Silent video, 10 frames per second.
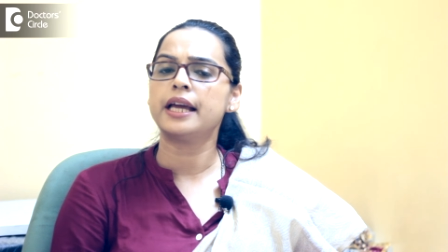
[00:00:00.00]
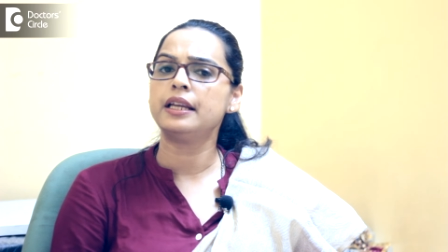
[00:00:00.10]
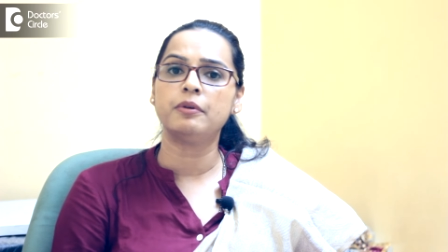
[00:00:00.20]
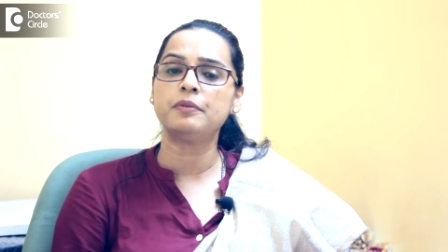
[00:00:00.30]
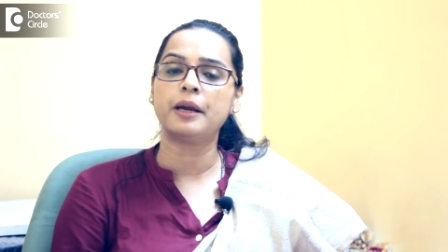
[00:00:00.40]

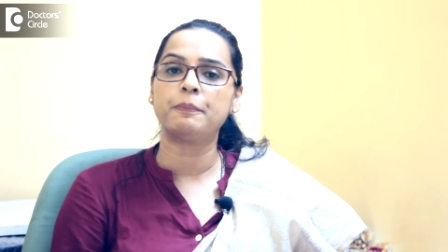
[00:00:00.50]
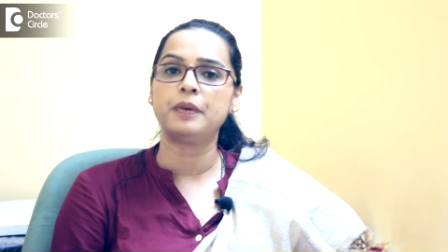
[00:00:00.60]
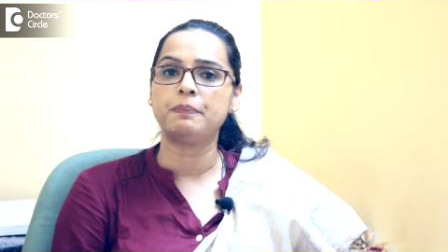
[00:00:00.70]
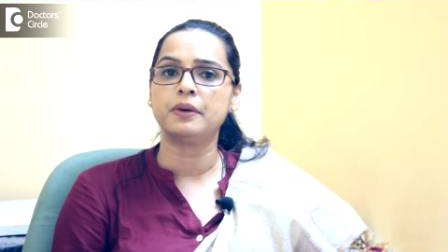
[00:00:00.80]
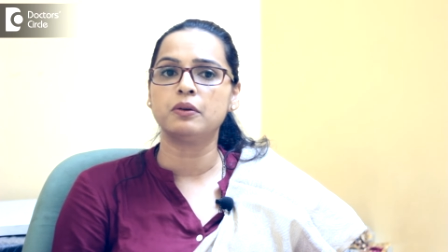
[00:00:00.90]
and even by
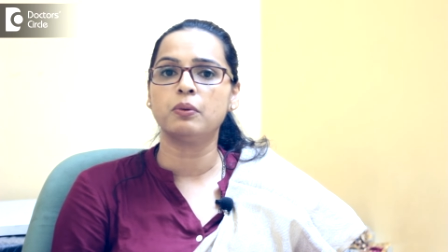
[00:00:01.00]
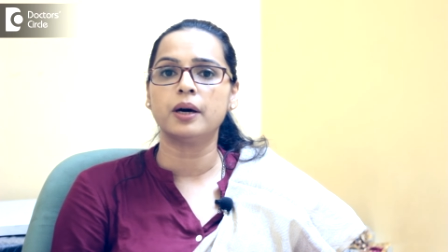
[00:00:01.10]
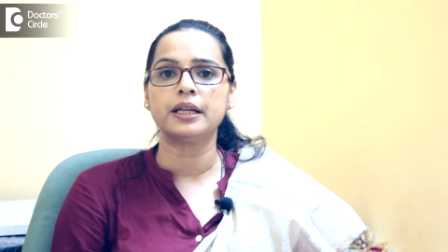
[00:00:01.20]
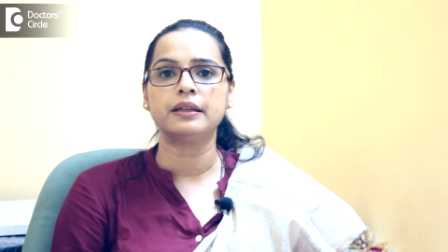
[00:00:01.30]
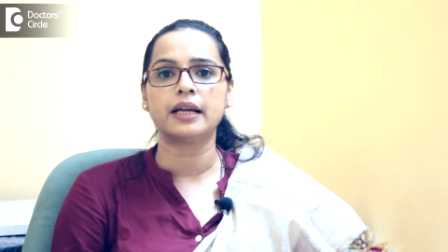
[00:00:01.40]
people who
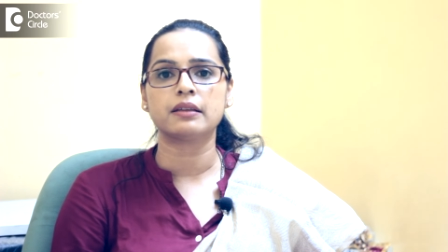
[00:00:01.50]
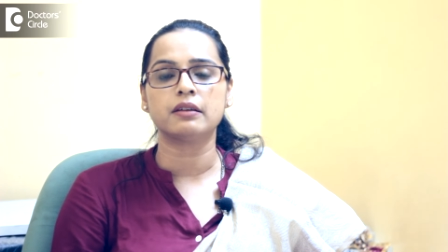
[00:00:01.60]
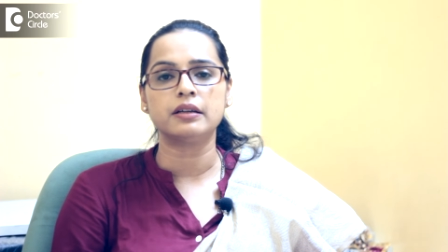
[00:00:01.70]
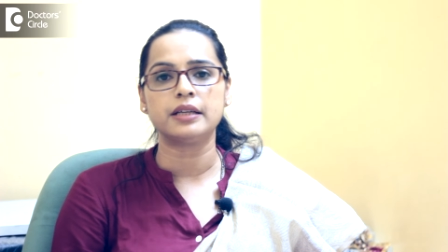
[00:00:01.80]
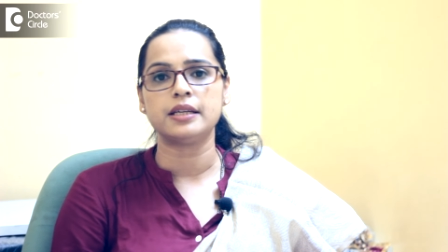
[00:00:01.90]
are in their
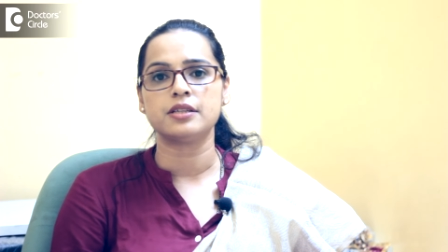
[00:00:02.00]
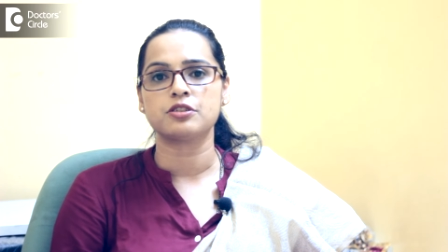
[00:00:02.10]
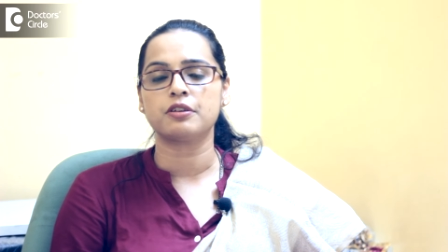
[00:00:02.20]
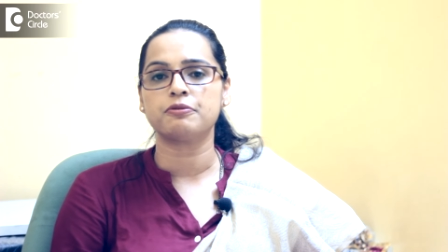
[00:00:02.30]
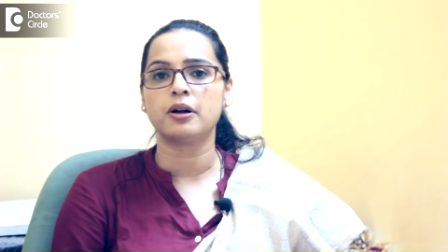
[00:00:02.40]
30s
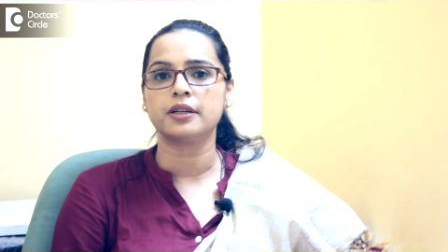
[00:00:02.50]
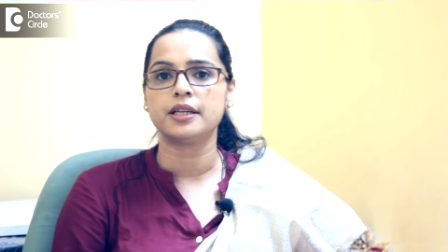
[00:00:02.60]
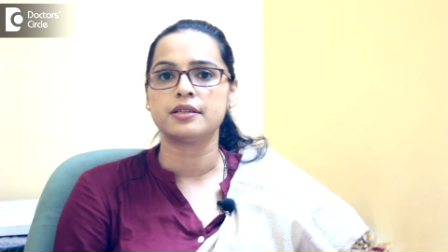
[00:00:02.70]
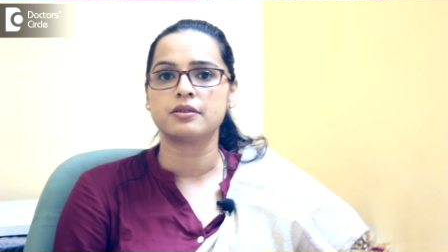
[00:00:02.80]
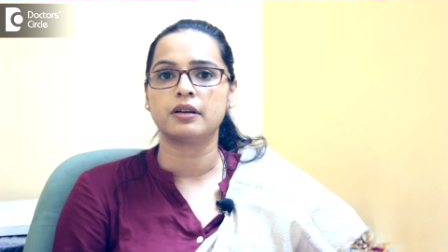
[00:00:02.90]
or
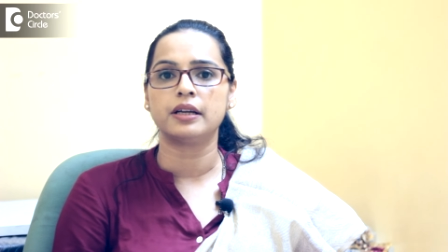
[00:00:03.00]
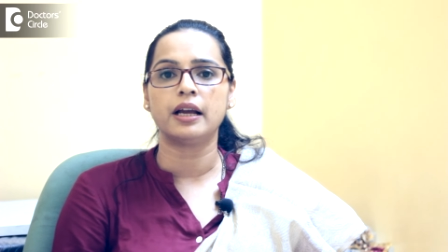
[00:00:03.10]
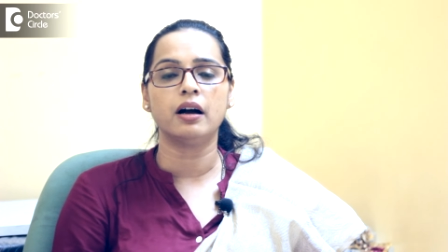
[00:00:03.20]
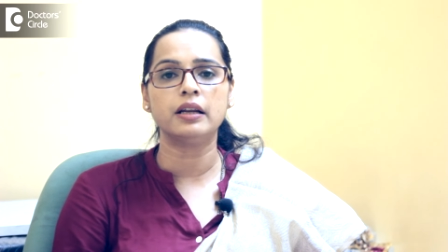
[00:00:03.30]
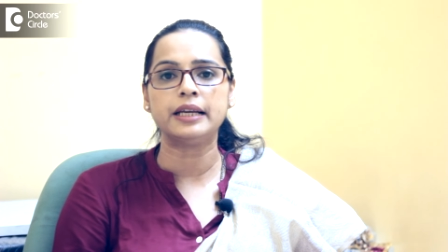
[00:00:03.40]
40s or
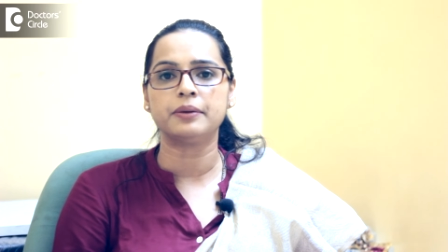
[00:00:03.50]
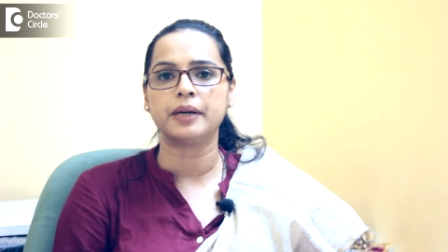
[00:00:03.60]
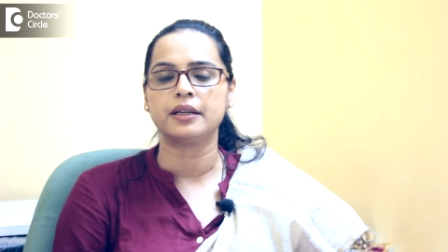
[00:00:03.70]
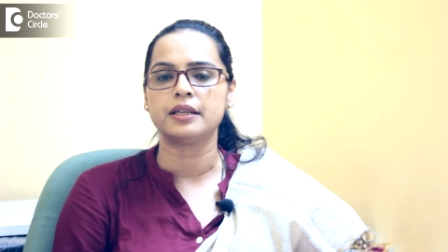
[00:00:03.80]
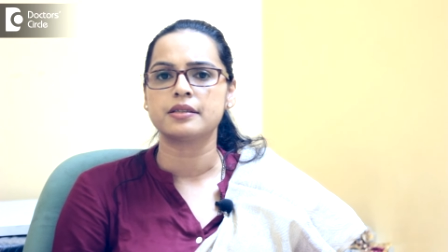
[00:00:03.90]
early
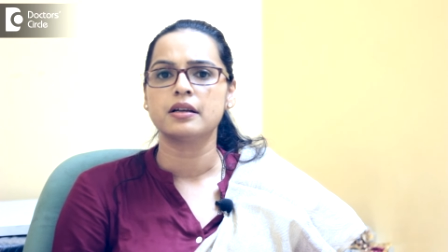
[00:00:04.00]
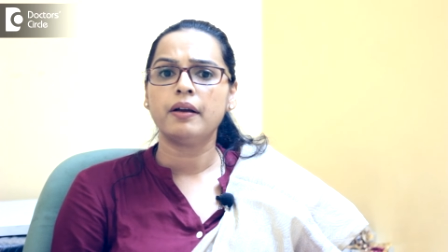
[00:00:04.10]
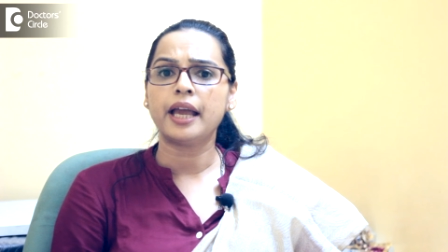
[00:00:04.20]
20s,